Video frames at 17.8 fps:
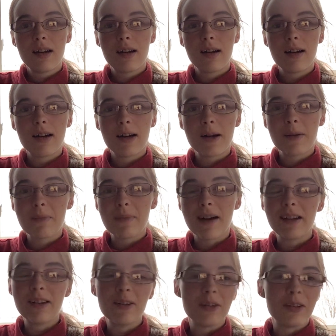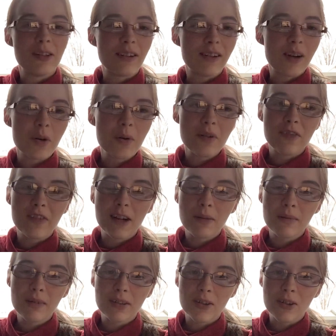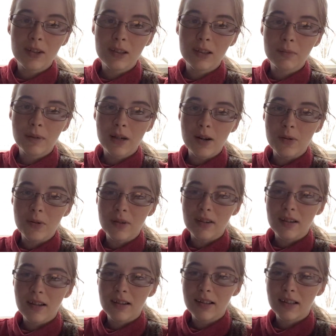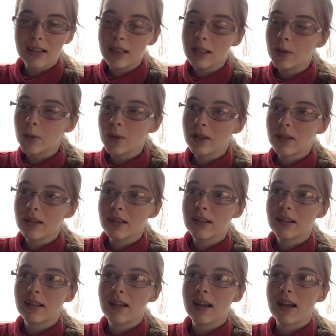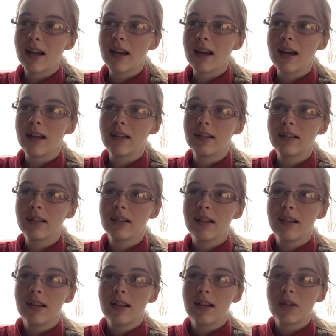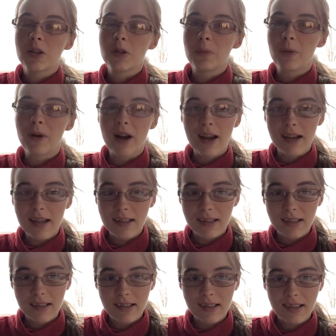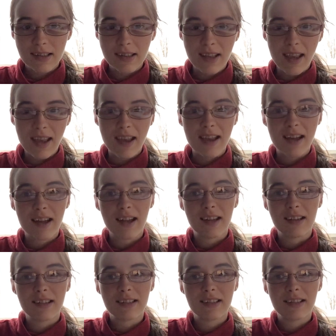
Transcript: I don't know. Our family's all about secrets and surprises and